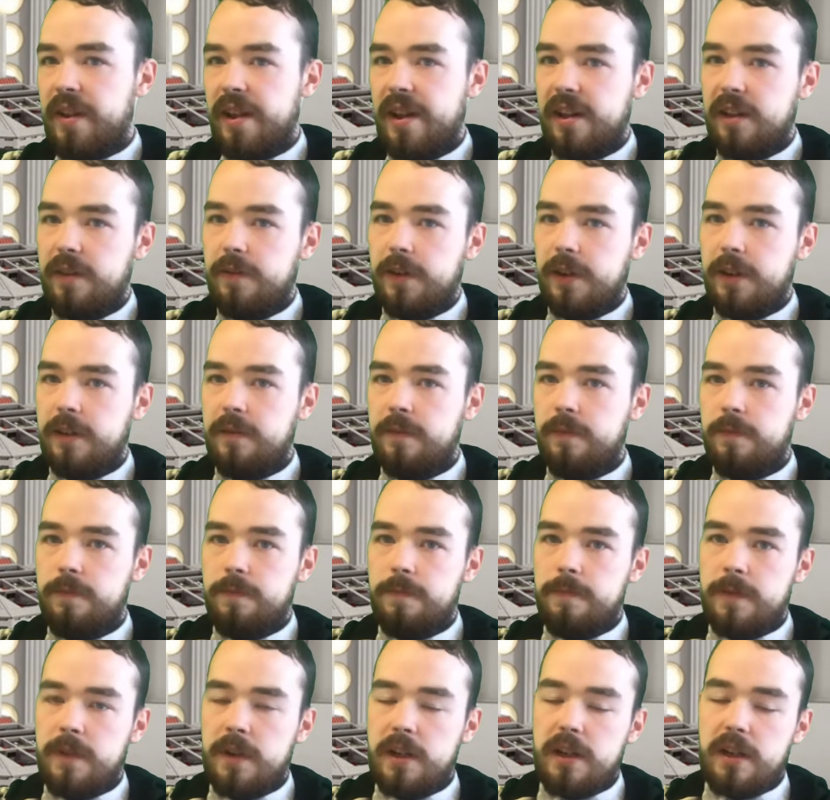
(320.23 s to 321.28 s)
anything.
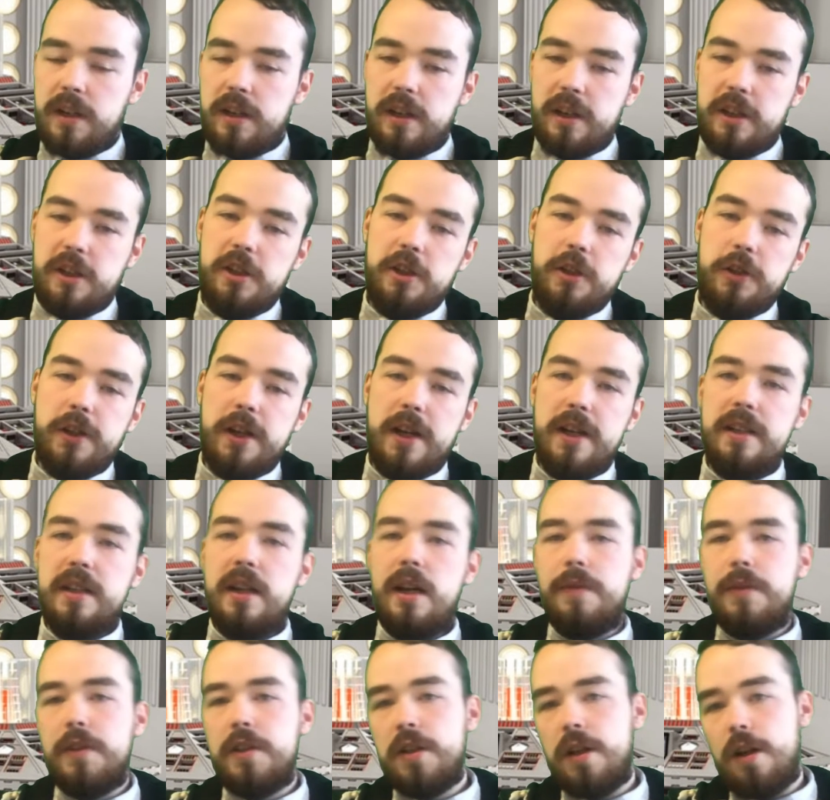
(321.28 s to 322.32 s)
Actually, you can't
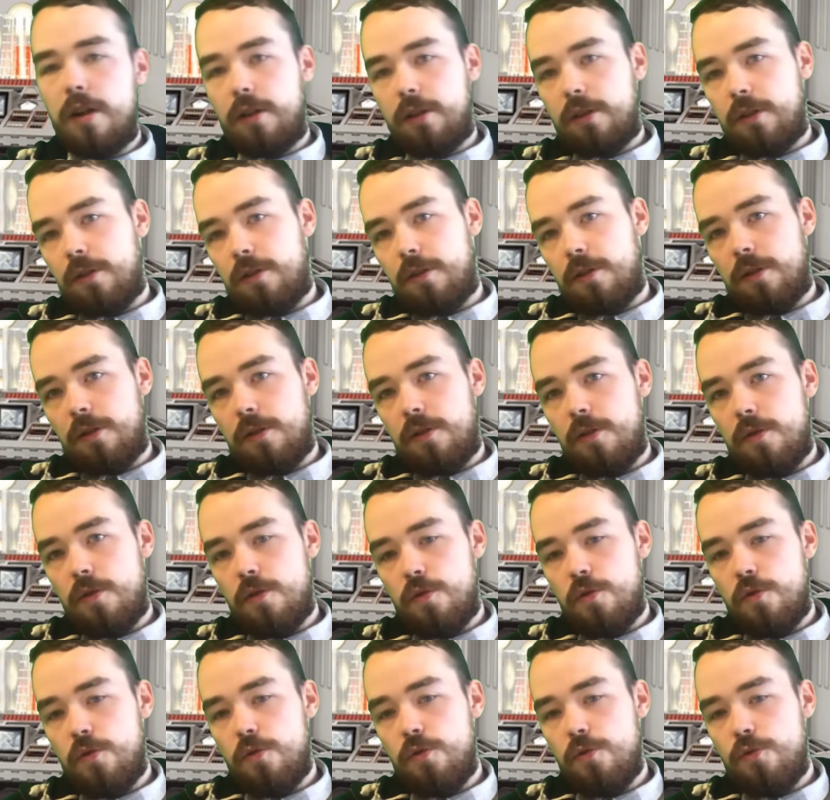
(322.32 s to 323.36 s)
have a doctor
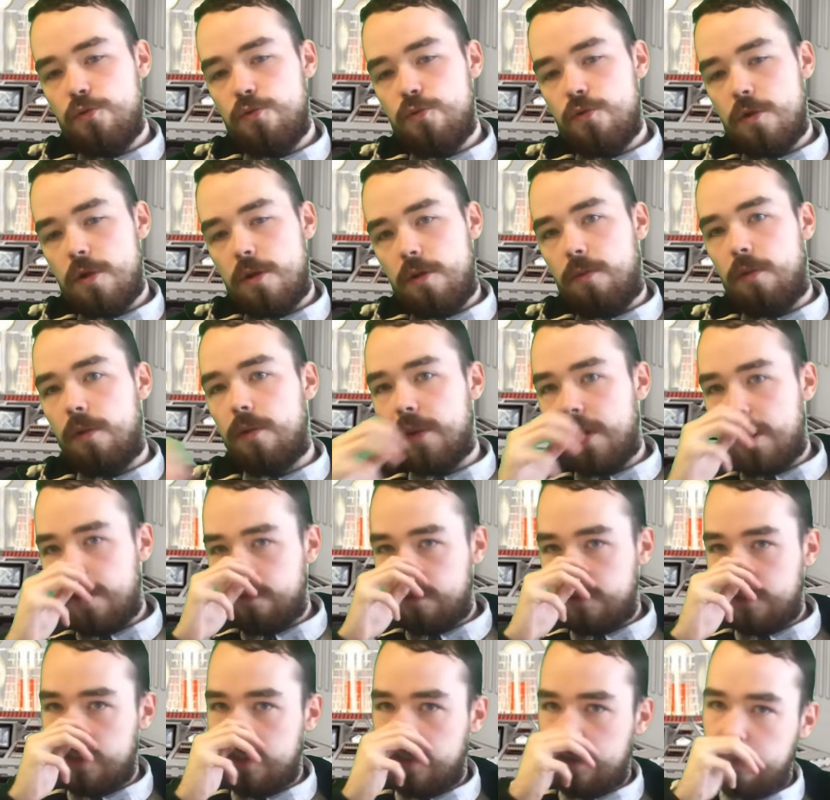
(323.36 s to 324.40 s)
who
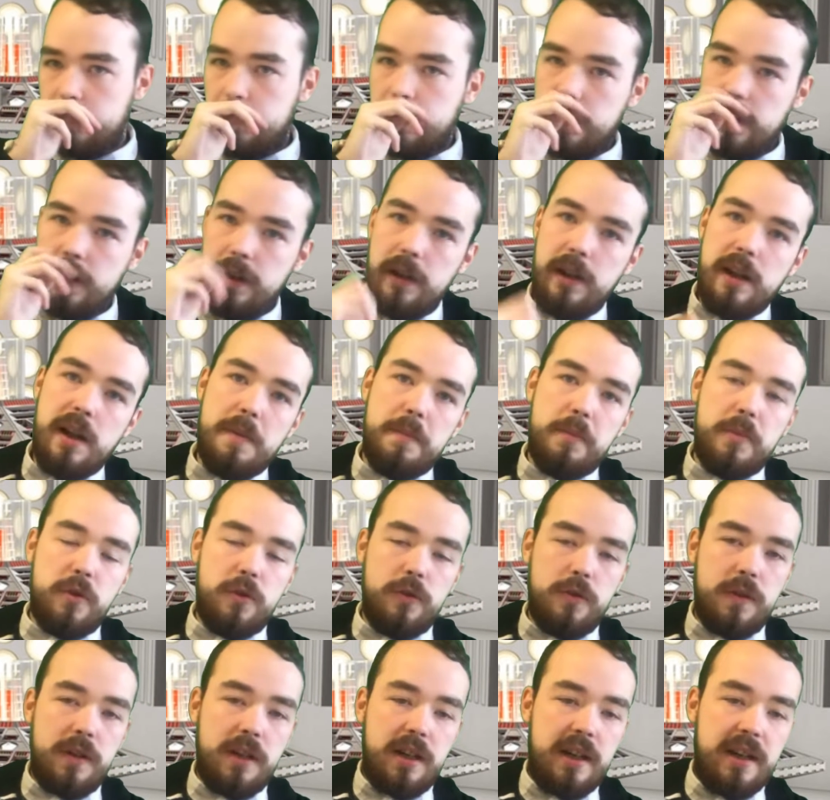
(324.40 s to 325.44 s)
without
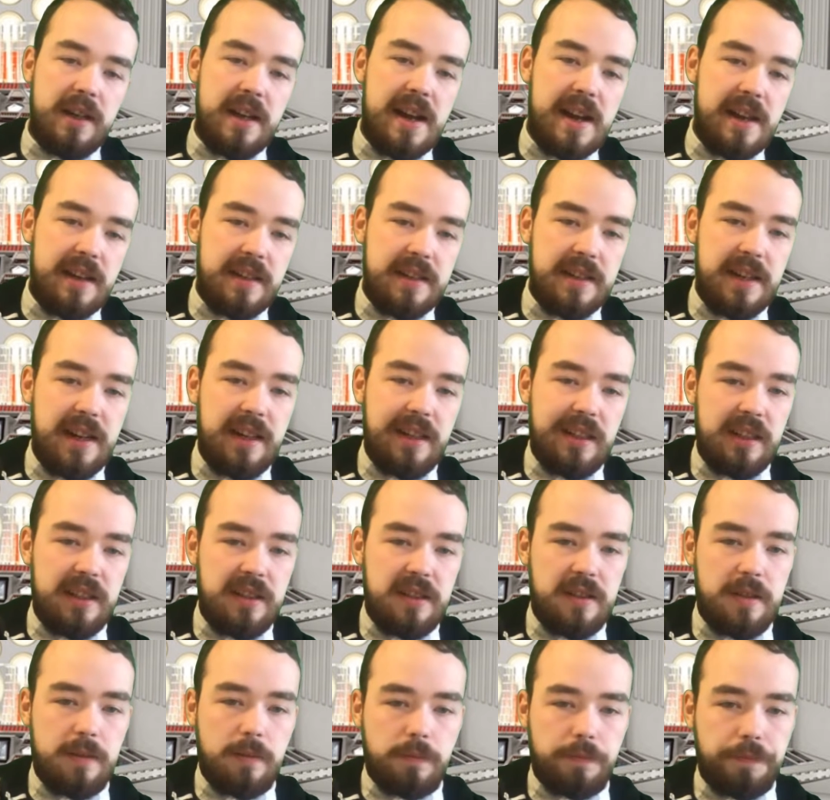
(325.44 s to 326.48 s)
an
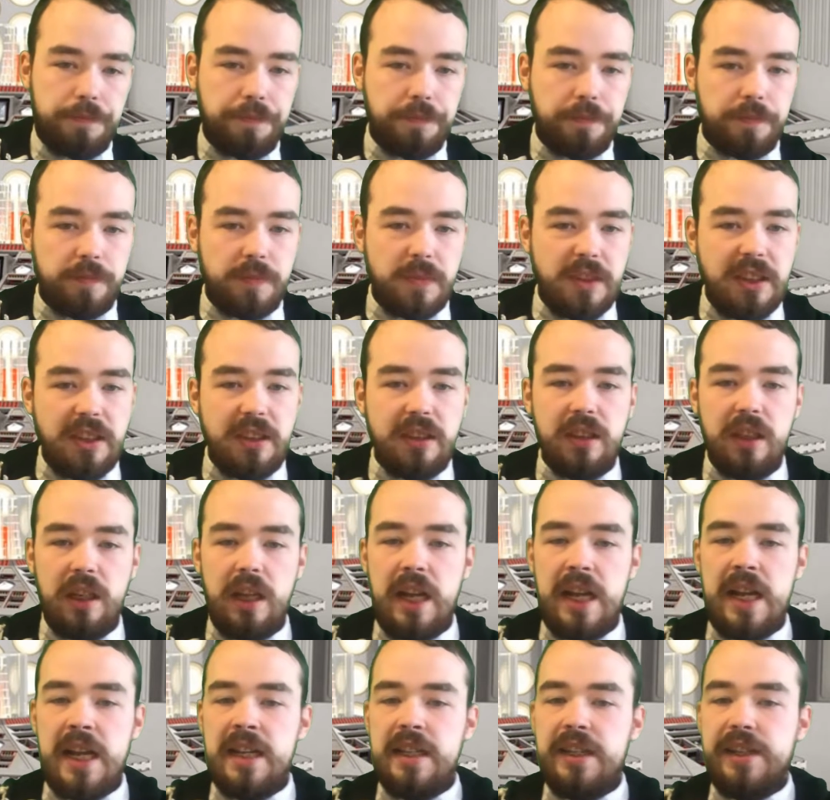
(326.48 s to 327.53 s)
antagonist.
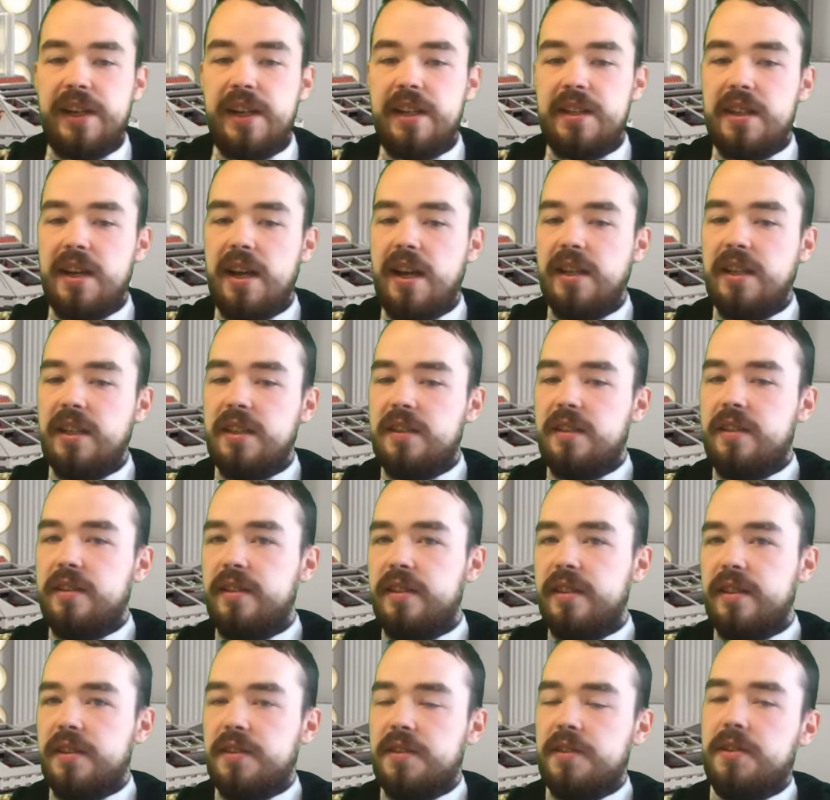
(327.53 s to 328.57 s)
And the antagonist in
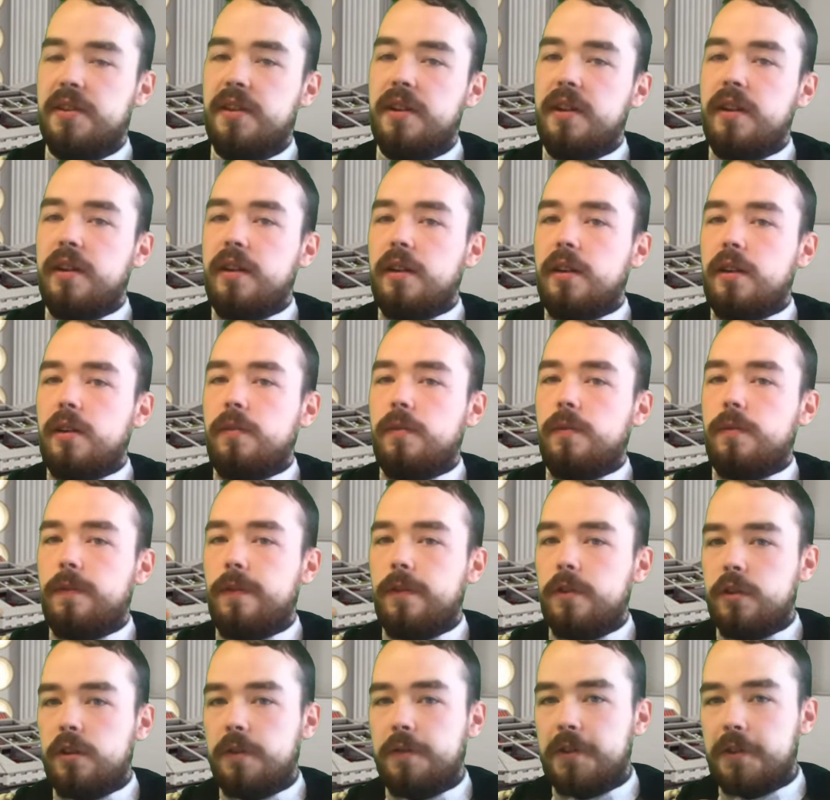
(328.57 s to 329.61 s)
this,
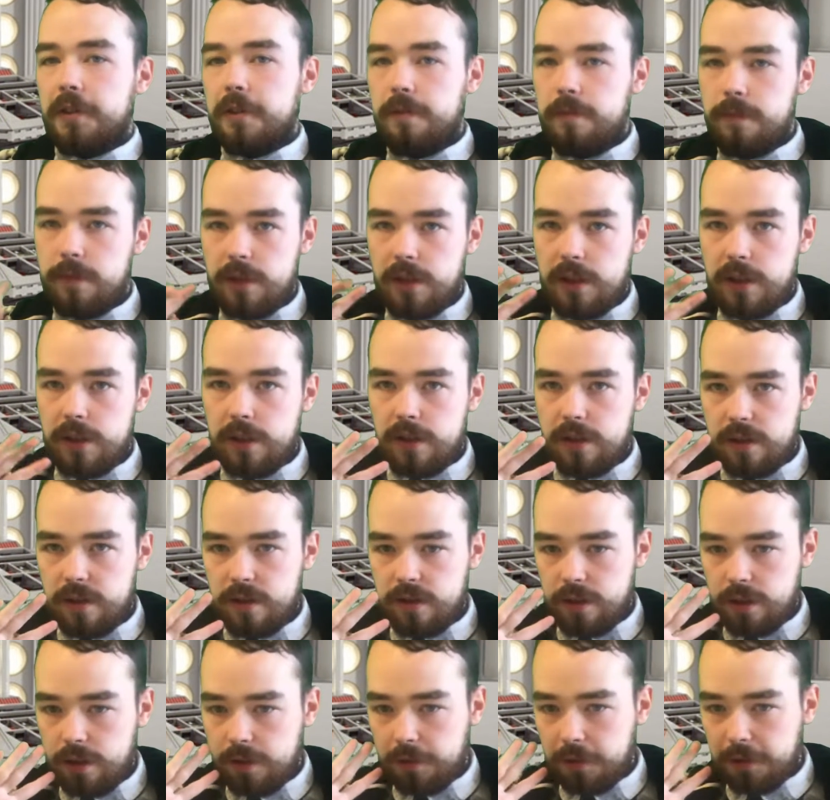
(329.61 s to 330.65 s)
first of all,
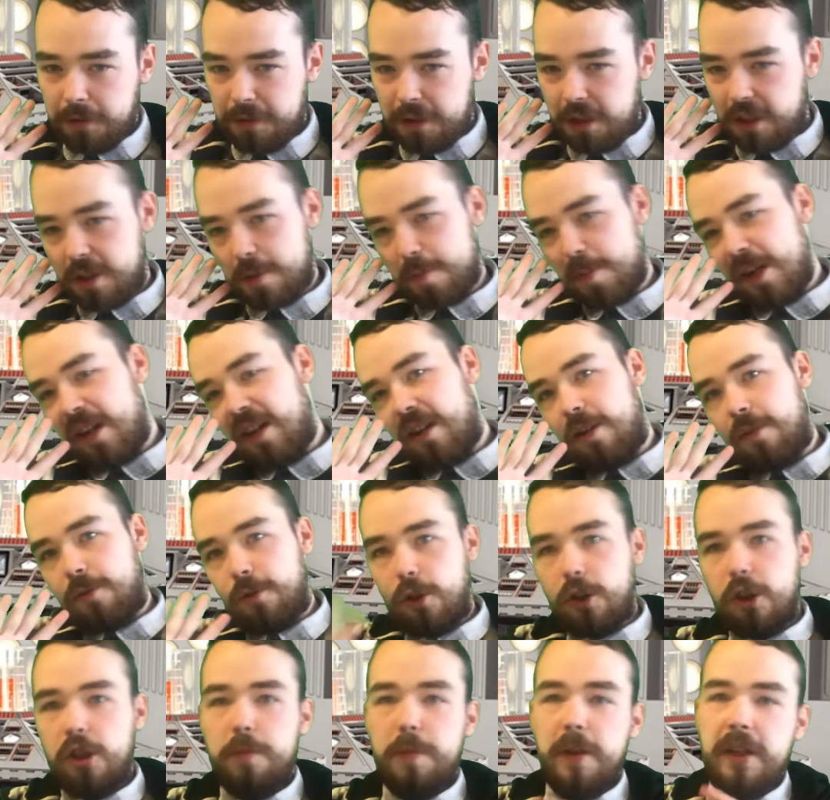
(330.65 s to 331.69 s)
if you're
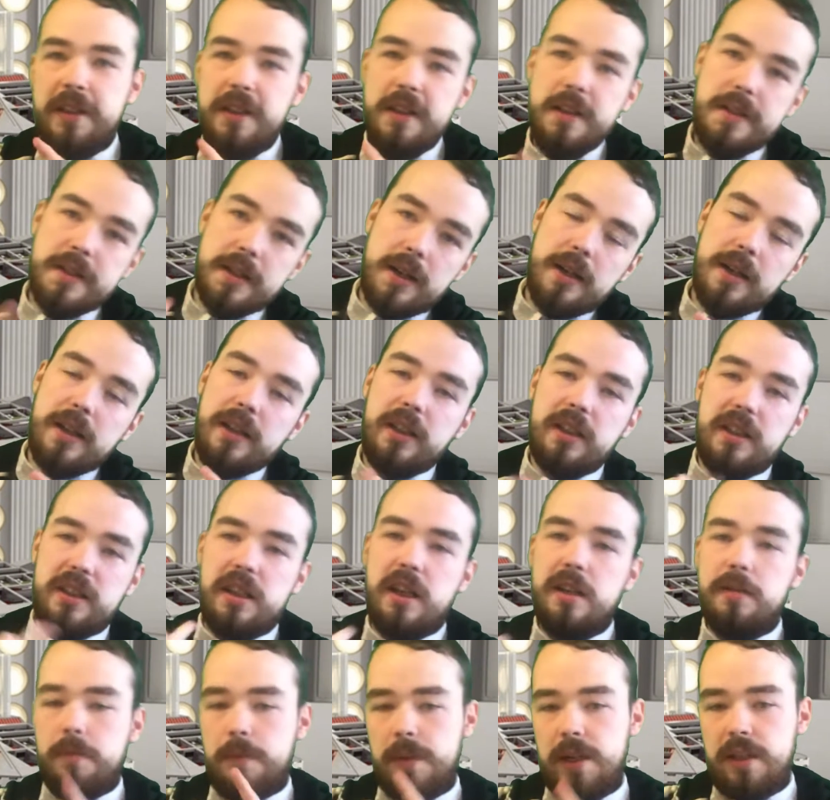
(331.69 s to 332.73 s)
expecting Daleks,
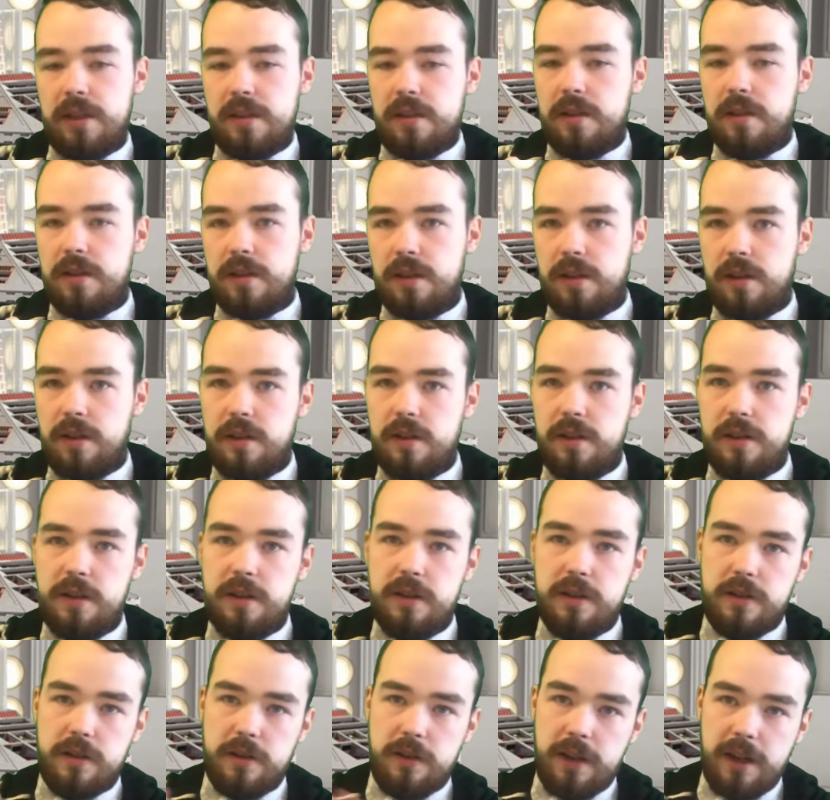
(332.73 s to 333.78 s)
Cybermen,
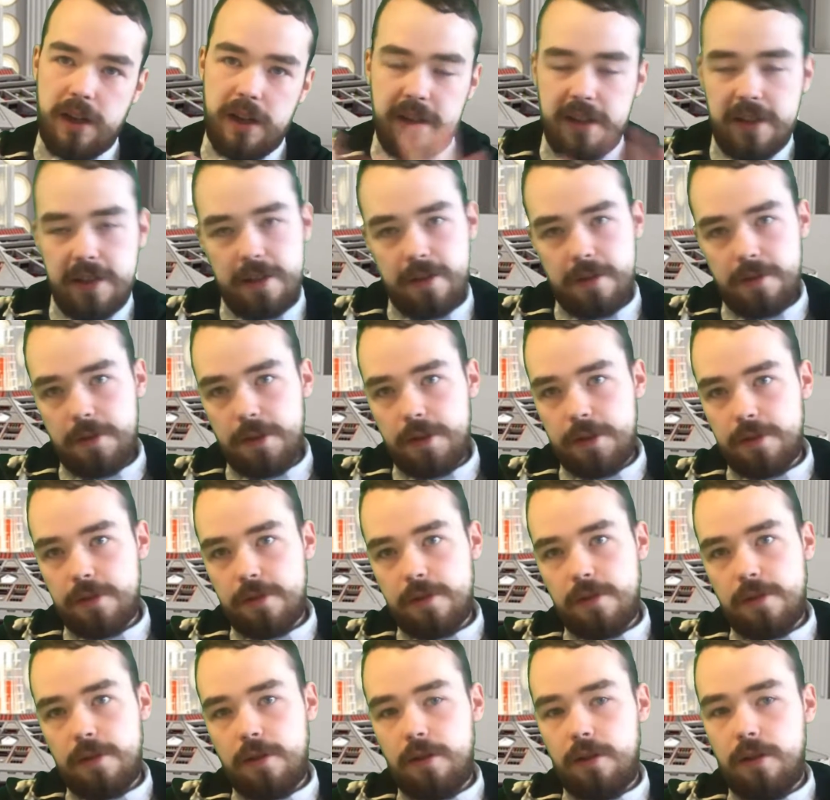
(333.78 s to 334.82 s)
Sontarans, any of the
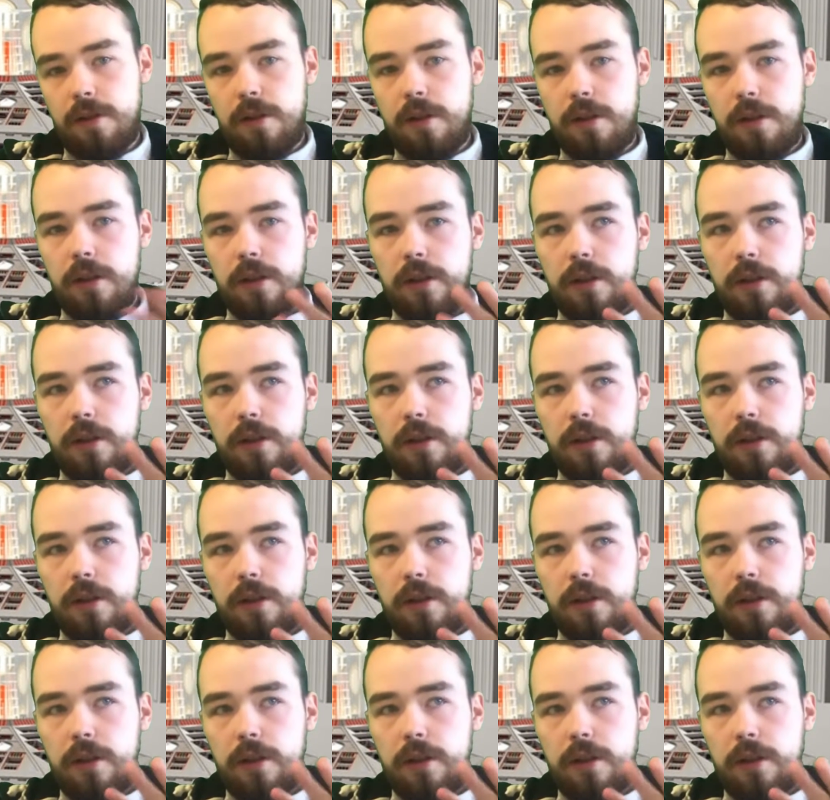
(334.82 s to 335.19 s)
original,